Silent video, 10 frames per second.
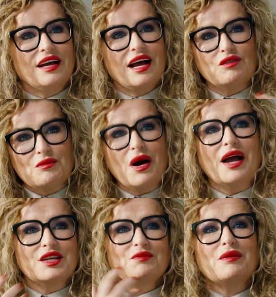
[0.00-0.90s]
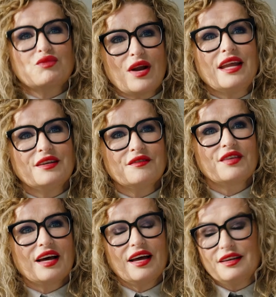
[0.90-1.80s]
and remind my brain of
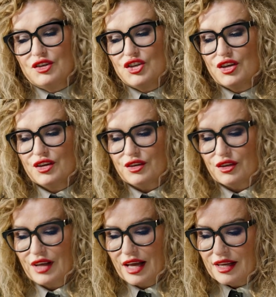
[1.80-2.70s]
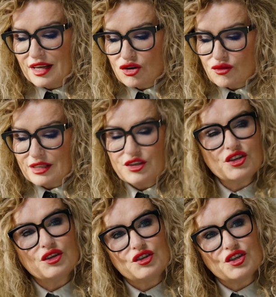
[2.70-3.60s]
that, and a journal, that
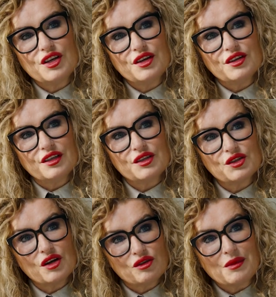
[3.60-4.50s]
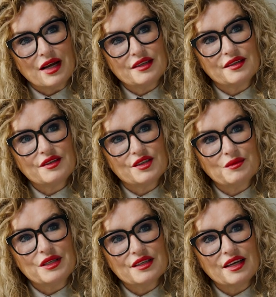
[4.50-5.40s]
gratitude journal is a reminder
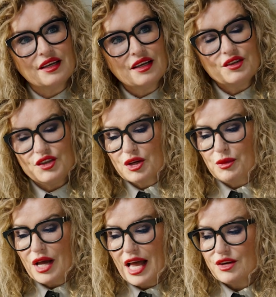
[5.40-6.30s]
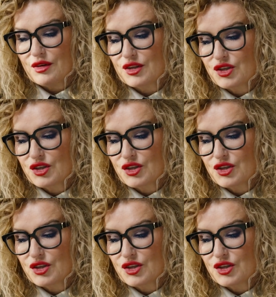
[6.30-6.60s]
system, isn't it? I could put a header at the